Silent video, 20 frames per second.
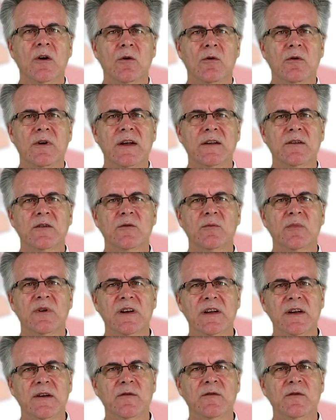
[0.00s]
Oriental
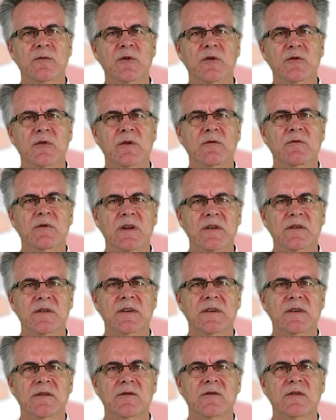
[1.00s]
beliefs between reason
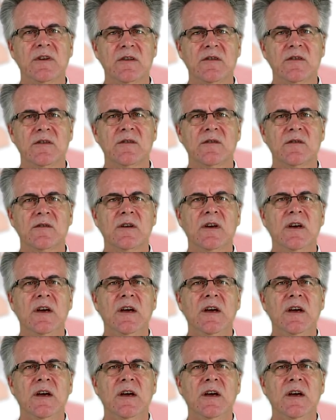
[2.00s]
and traditions,